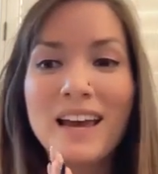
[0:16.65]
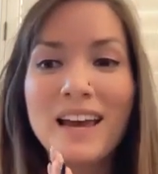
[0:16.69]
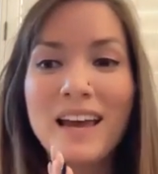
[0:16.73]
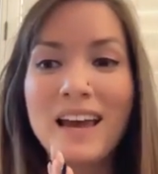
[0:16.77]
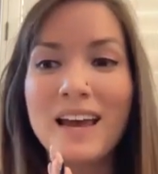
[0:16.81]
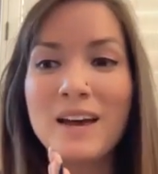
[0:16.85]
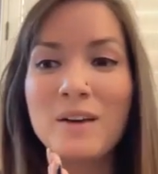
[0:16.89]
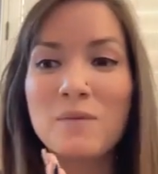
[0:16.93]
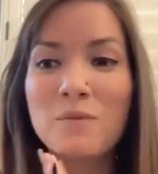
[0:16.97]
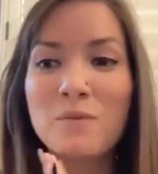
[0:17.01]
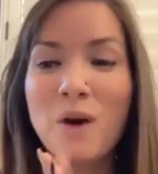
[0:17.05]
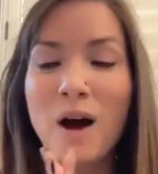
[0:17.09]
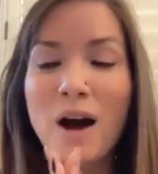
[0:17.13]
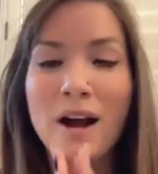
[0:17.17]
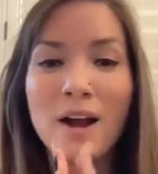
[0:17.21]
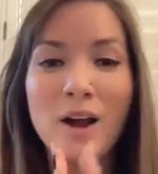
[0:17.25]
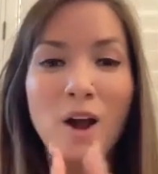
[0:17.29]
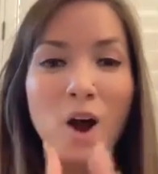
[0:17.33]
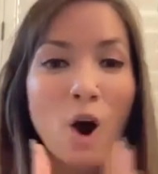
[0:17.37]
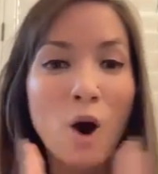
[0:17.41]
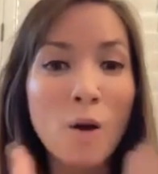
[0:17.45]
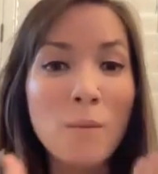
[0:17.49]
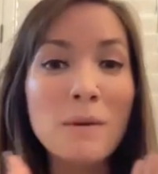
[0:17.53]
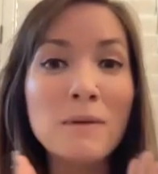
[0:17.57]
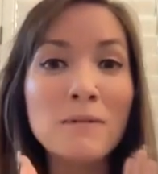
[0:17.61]
And I
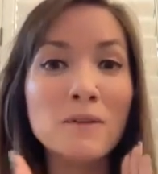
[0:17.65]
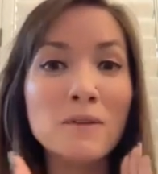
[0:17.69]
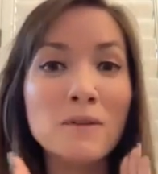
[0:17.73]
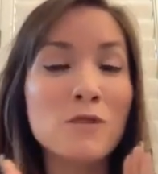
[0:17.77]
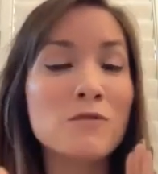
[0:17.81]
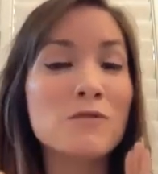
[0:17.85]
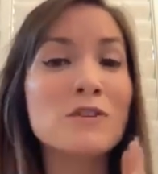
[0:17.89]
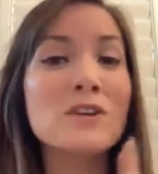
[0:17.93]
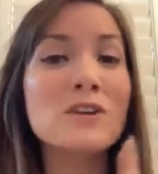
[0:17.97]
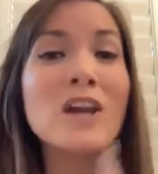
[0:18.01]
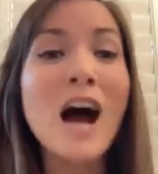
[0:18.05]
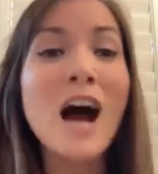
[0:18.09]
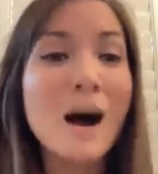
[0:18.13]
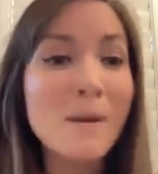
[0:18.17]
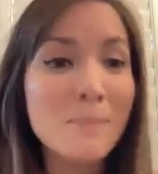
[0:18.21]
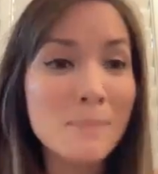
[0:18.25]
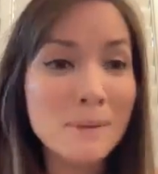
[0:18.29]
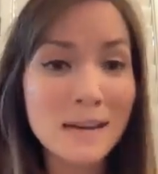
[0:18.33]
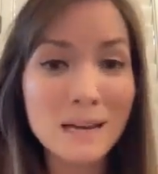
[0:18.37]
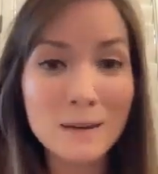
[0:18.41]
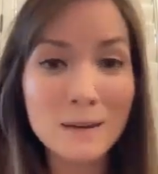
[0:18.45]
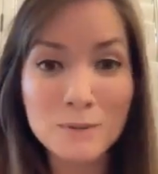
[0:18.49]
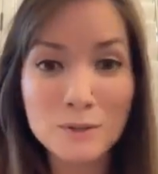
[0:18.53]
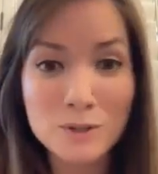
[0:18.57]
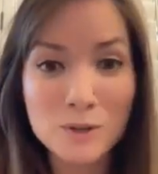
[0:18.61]
hope if you've not
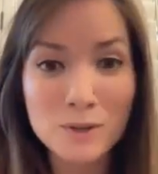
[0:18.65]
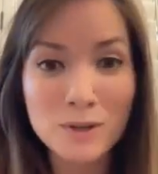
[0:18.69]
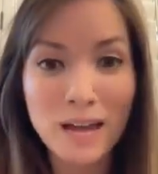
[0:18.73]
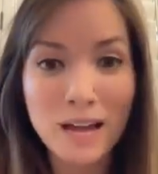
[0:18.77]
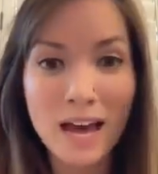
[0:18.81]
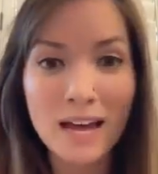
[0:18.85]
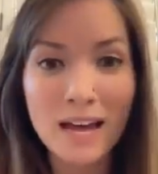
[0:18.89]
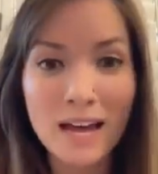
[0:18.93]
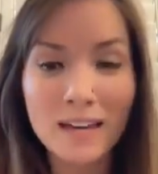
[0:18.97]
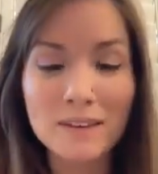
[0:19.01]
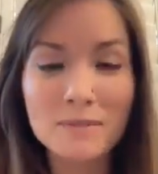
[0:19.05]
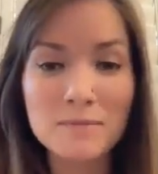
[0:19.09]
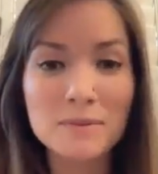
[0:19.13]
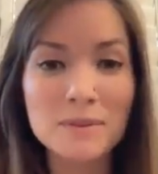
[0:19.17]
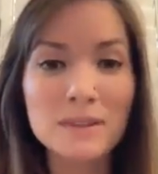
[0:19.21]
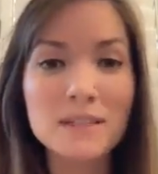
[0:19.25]
been able to yet,